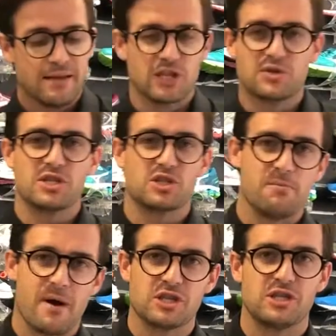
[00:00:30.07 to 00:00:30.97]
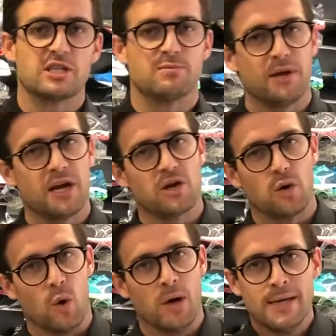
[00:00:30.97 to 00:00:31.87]
they stretch too much and they split,
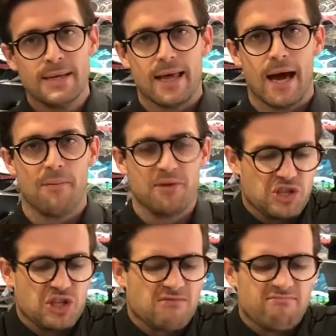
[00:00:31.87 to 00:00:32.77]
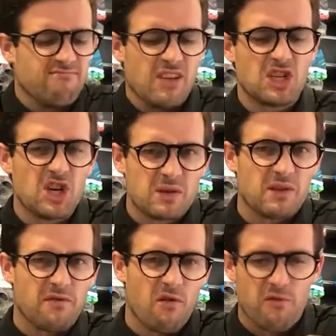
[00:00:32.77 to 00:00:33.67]
or there's just issues
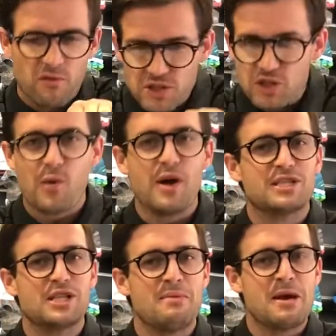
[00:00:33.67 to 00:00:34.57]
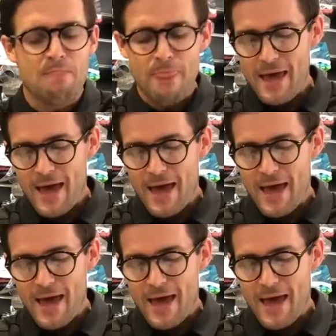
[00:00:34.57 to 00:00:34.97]
with the forefoot squeezing them in,